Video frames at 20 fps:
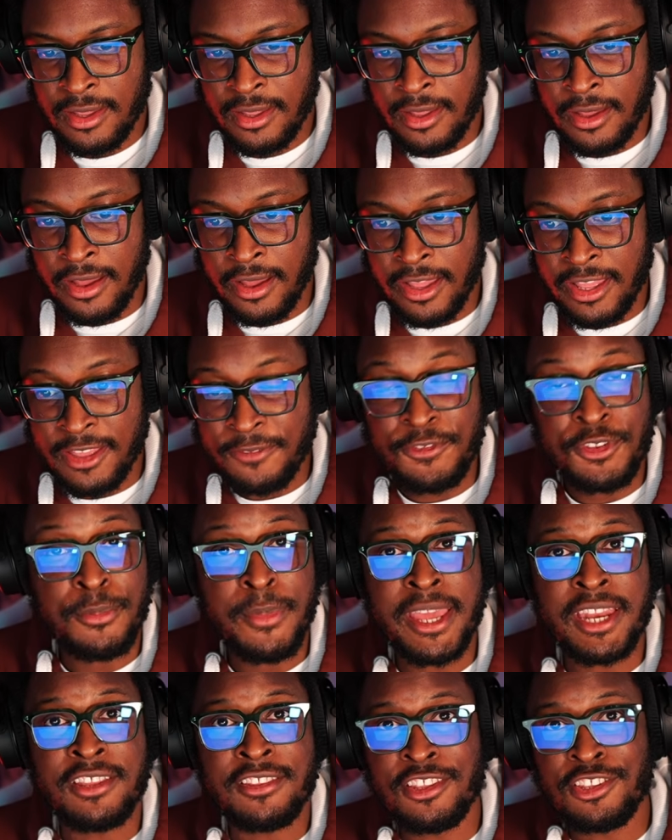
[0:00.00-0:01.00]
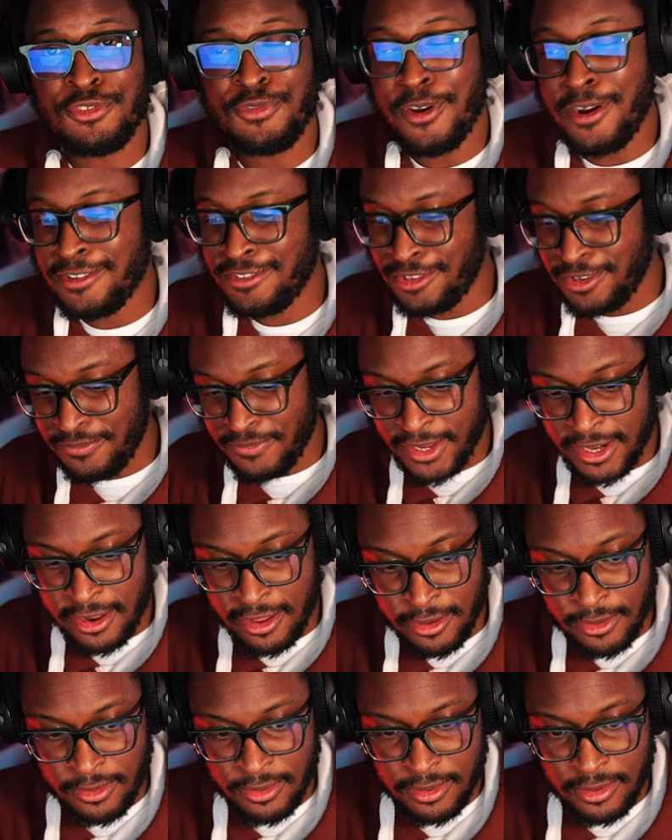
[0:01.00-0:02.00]
Uh, if you made it this far into the
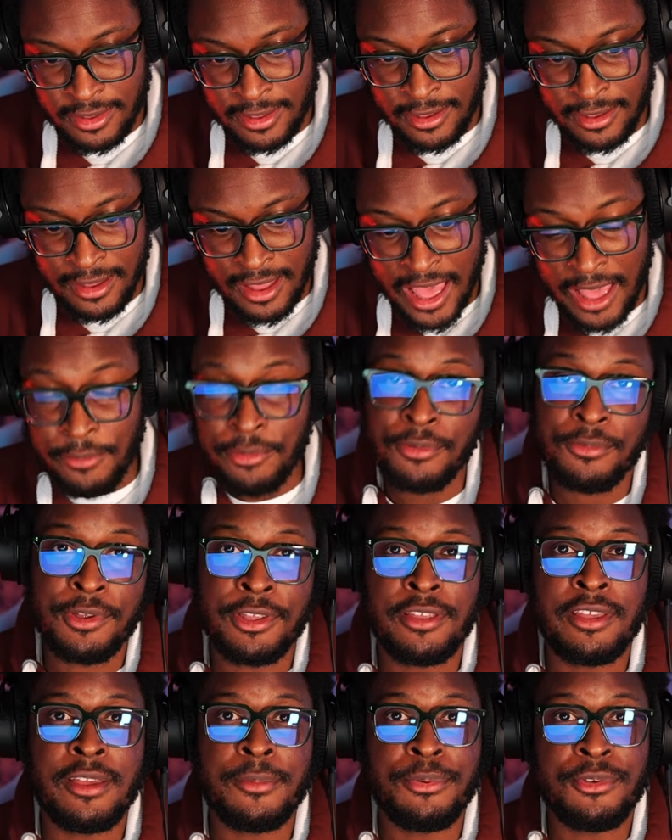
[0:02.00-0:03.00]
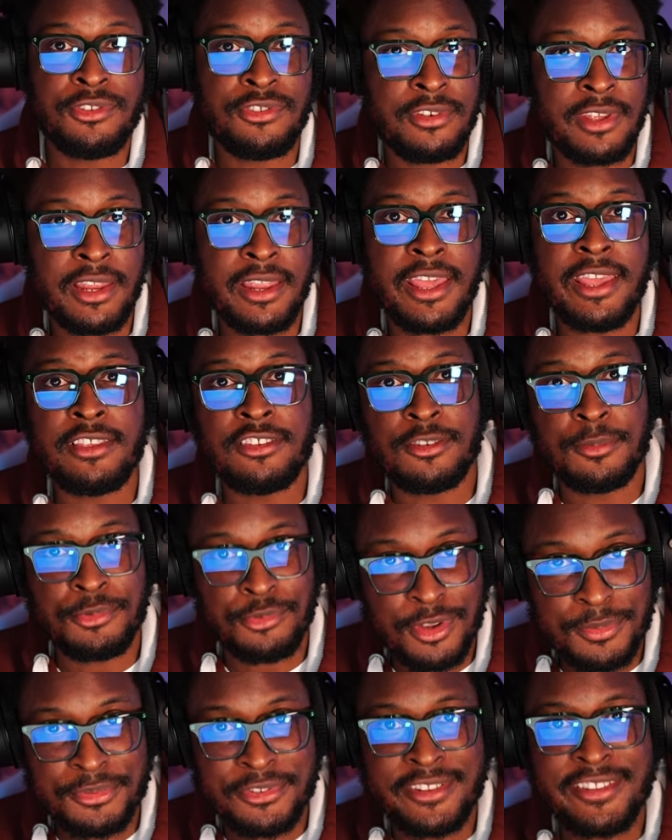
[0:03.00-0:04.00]
video, uh, I would really appreciate a
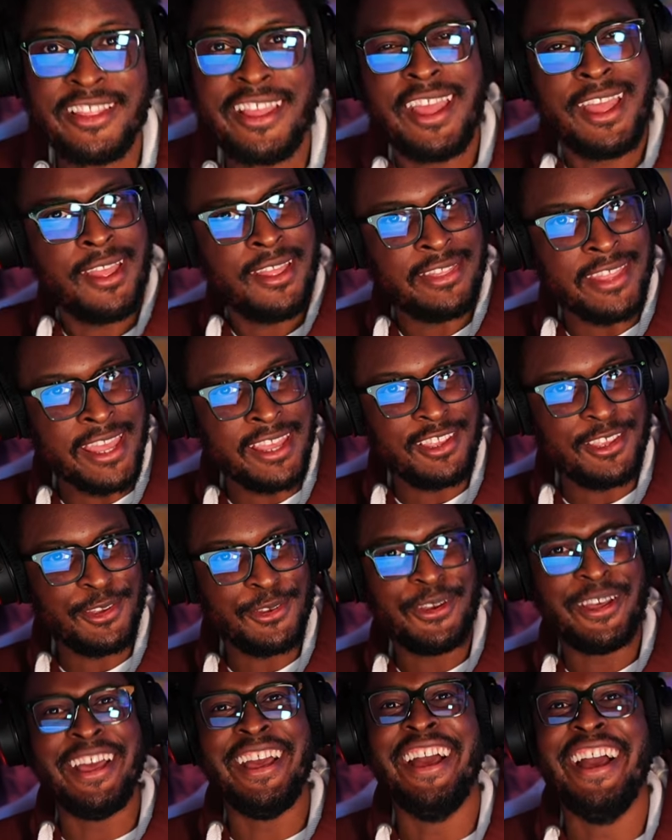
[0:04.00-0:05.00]
subscription. Thank you.